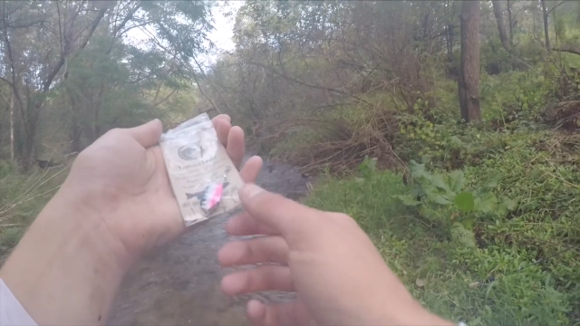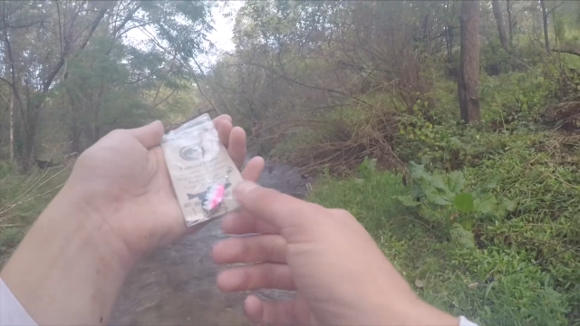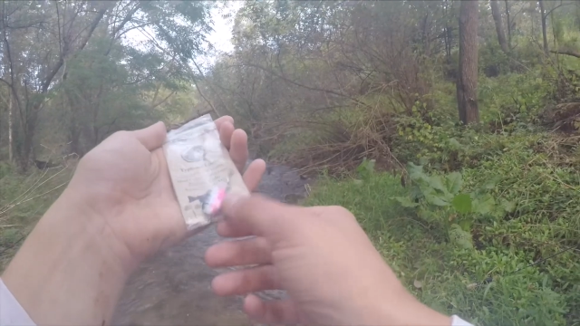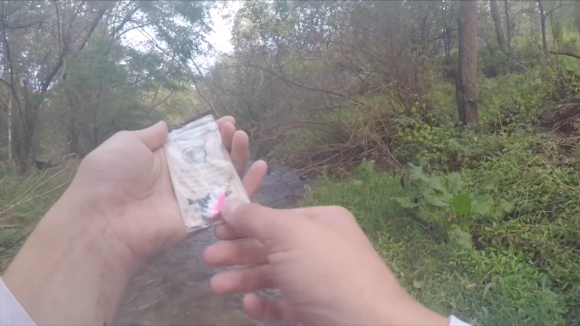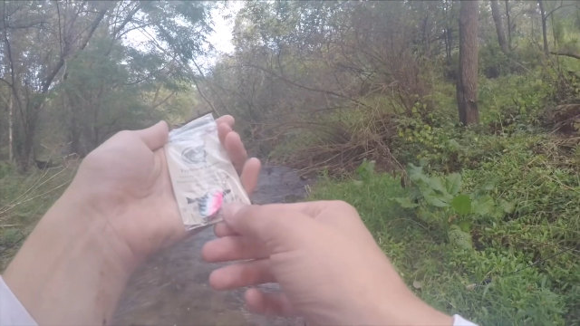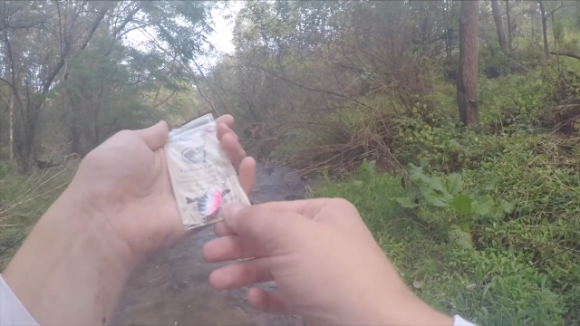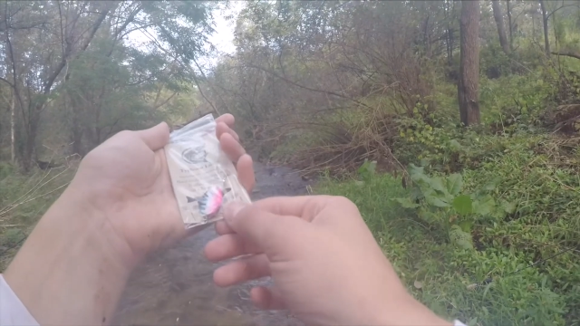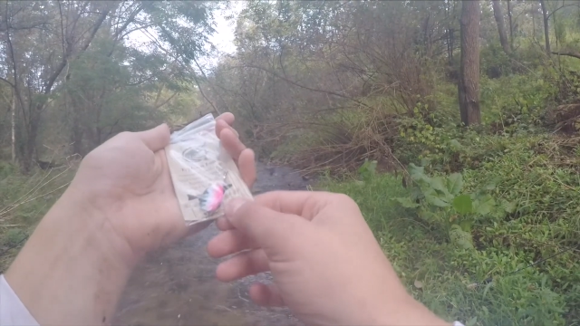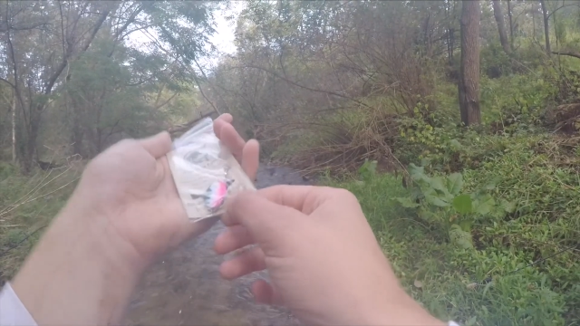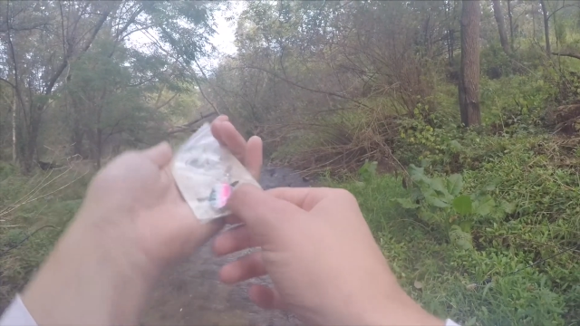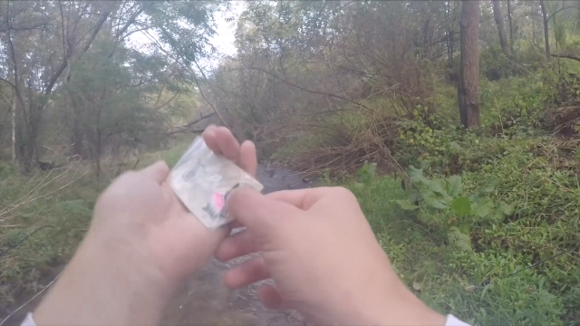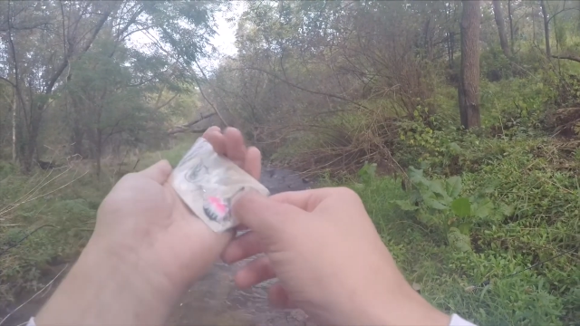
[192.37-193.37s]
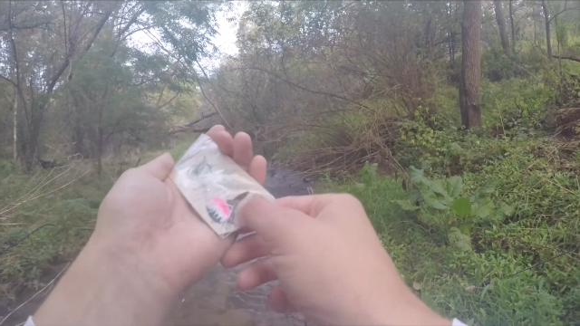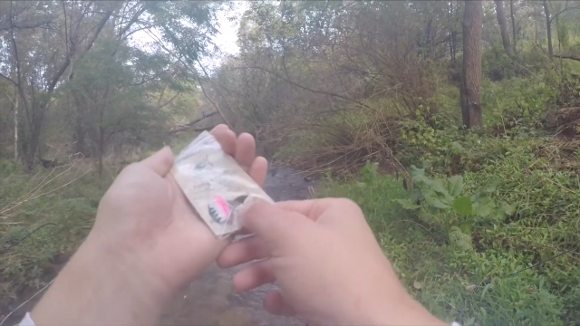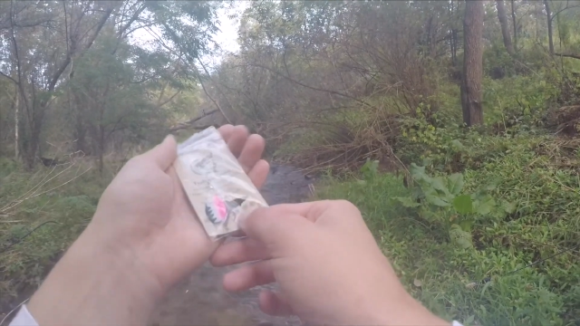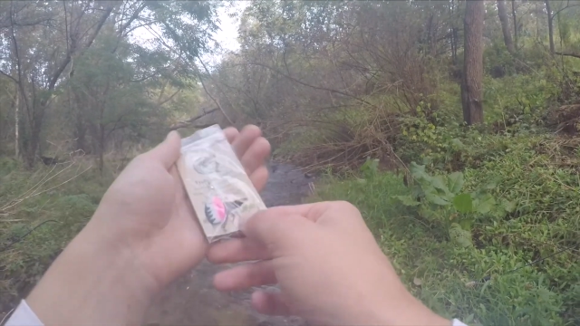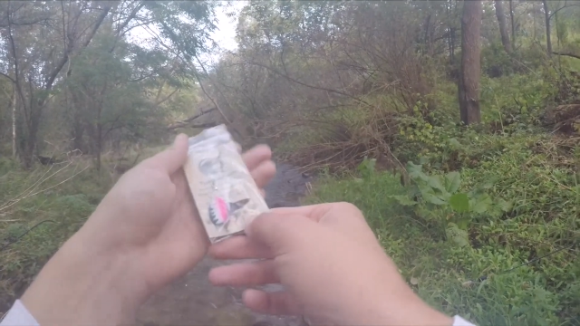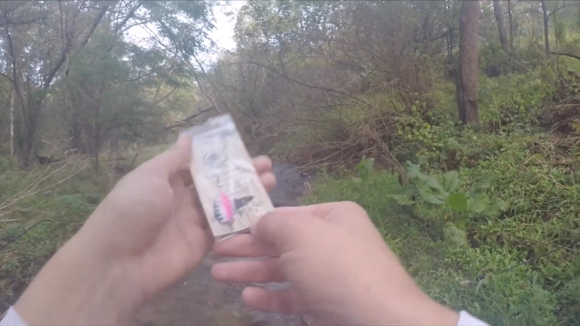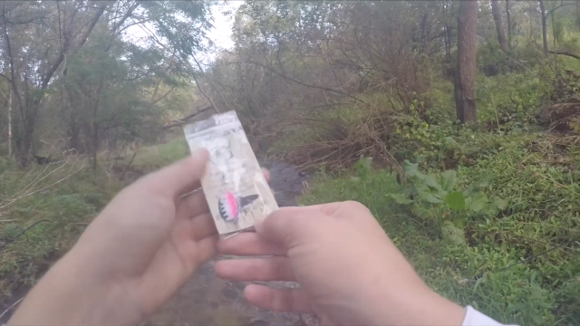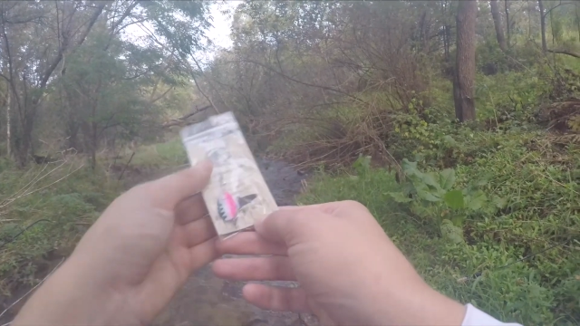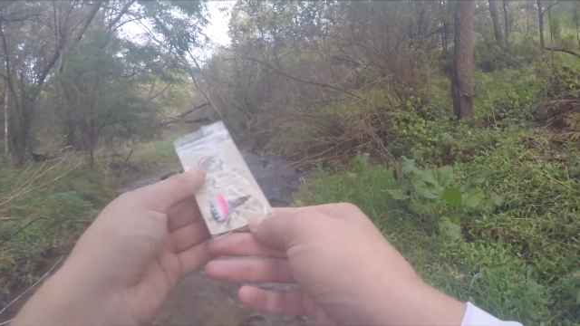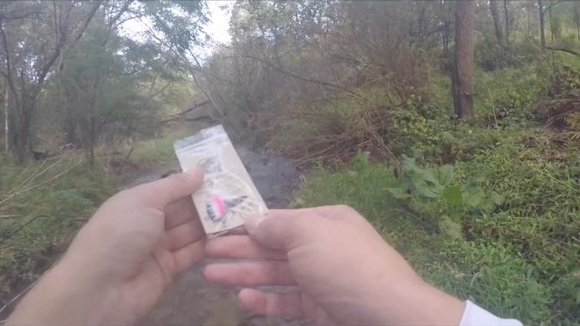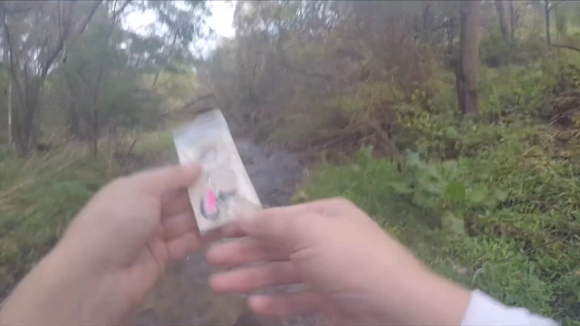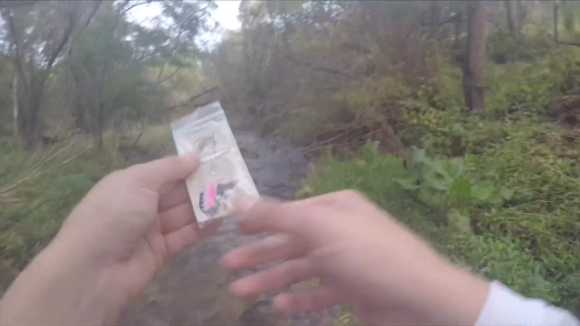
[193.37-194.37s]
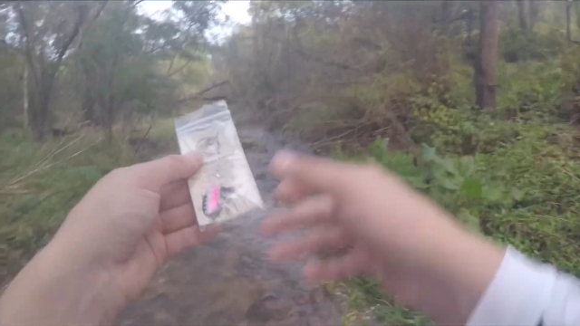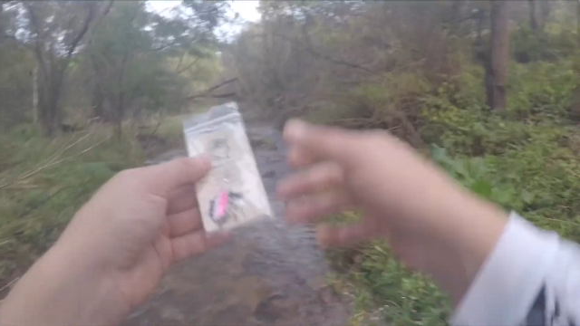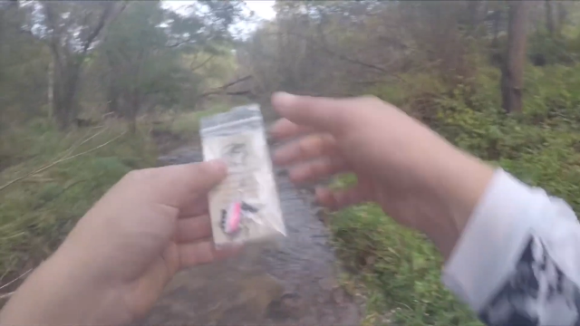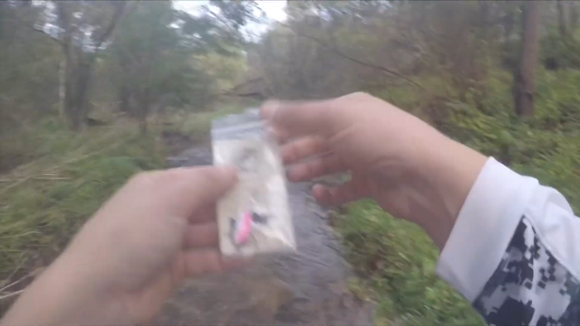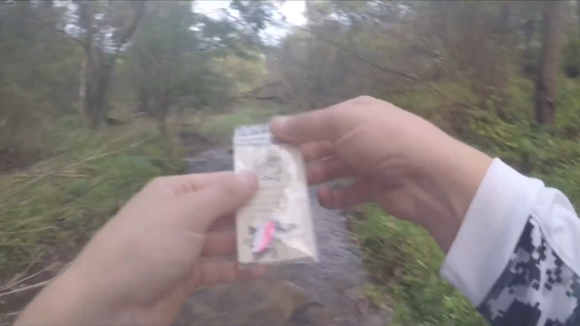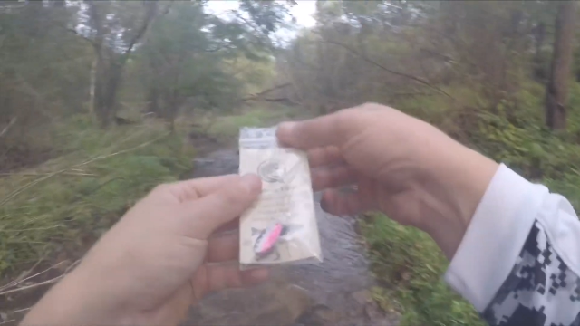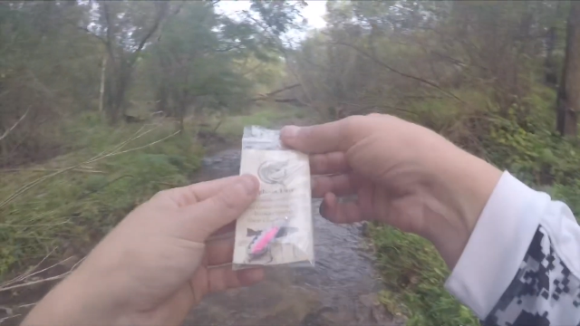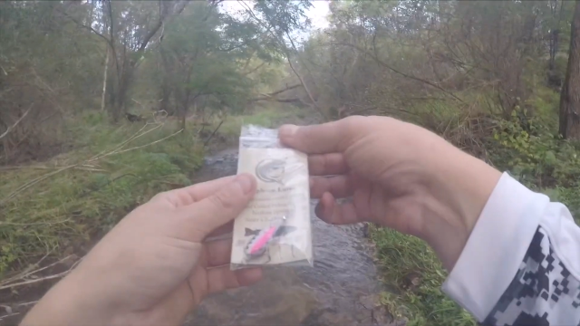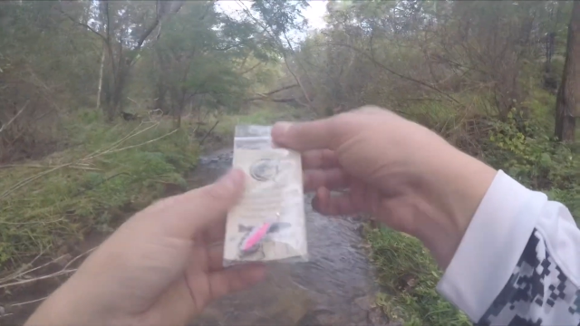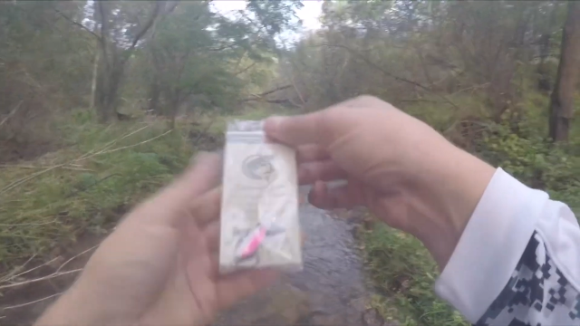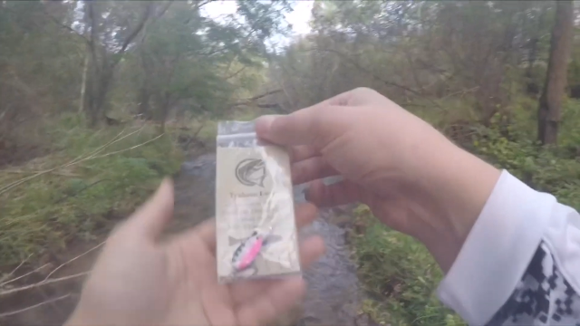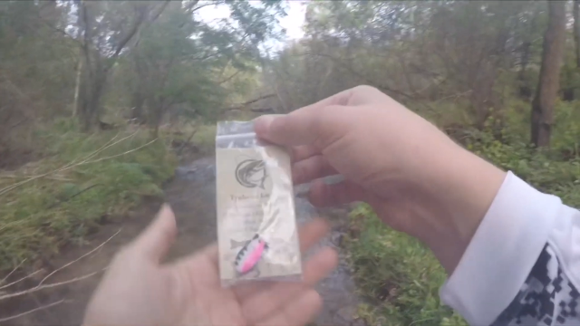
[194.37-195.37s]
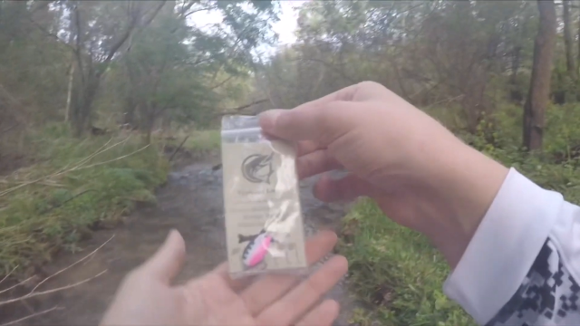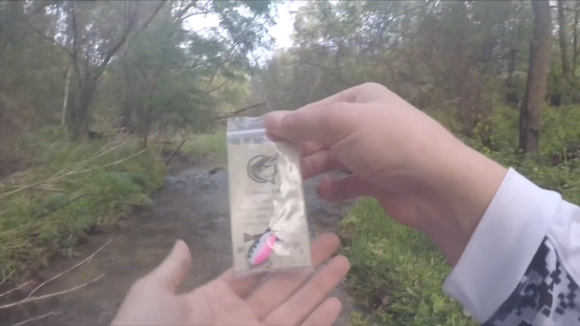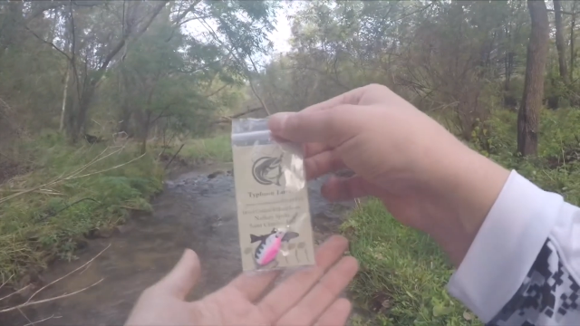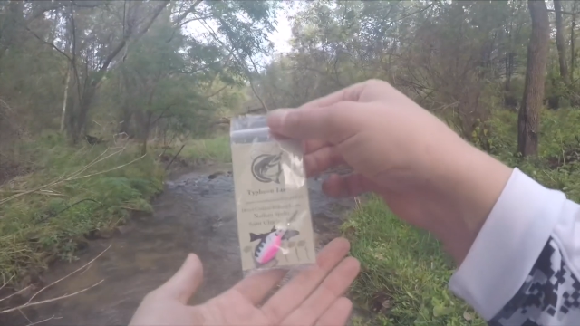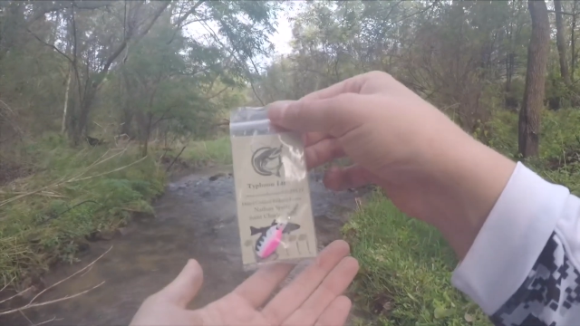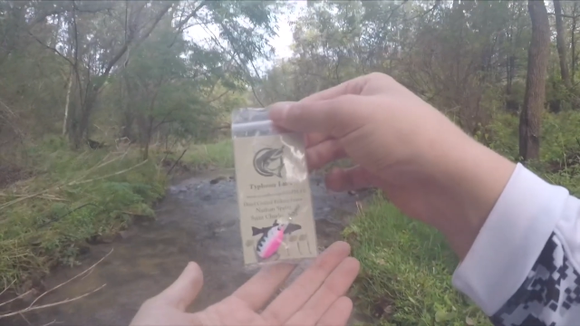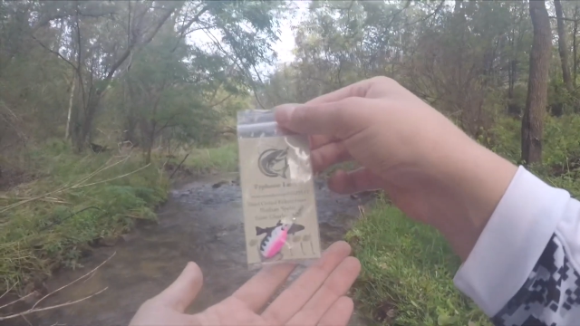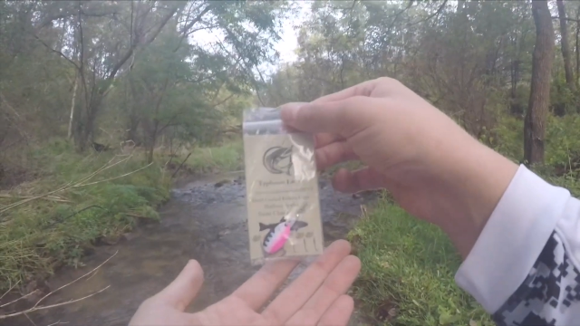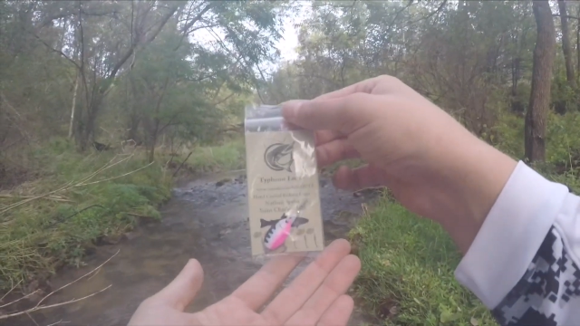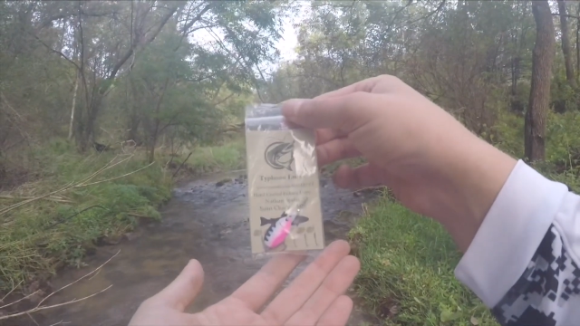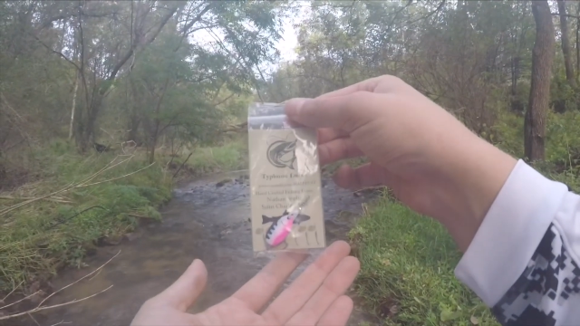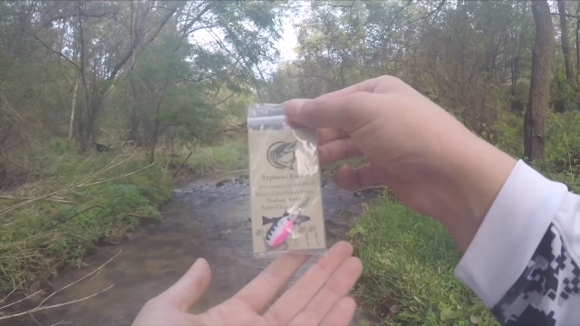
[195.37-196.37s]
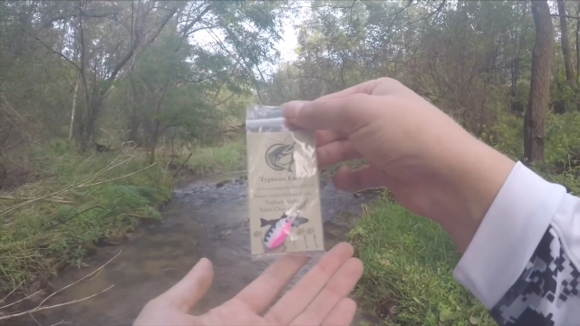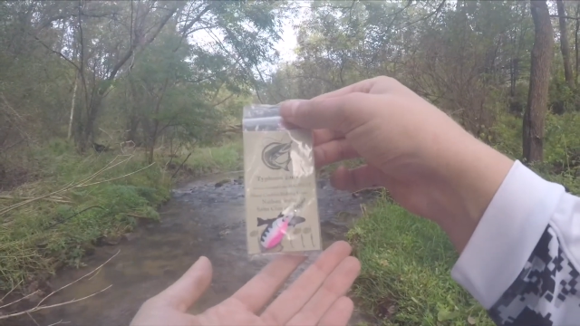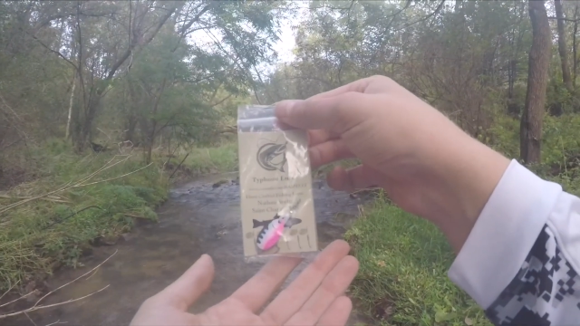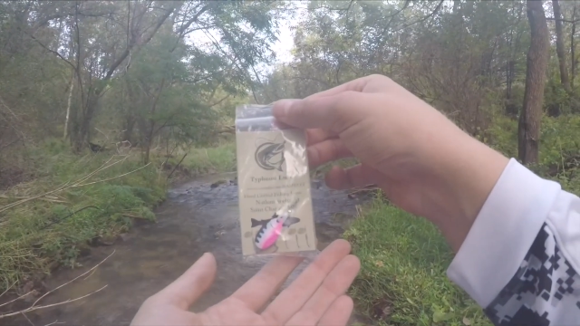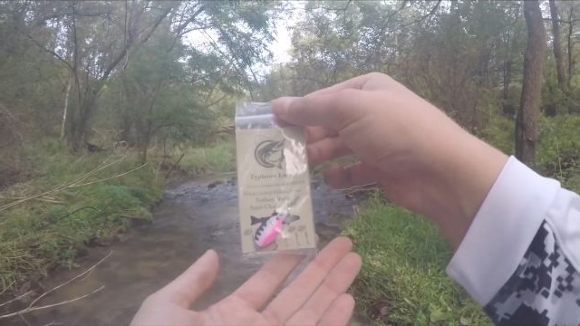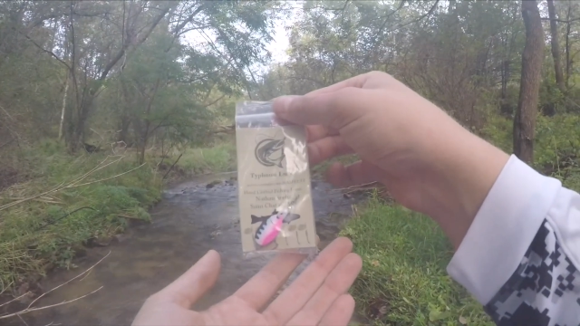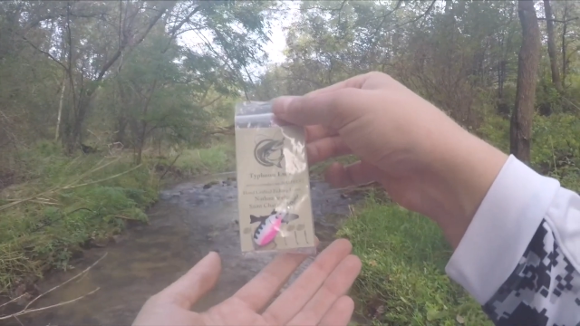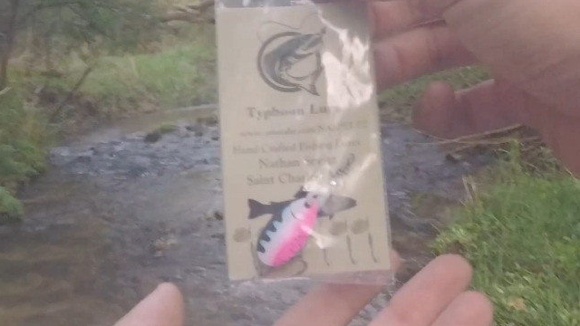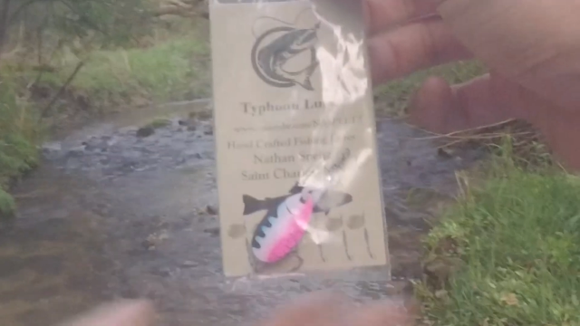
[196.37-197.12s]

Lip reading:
[unreadable: no face in view]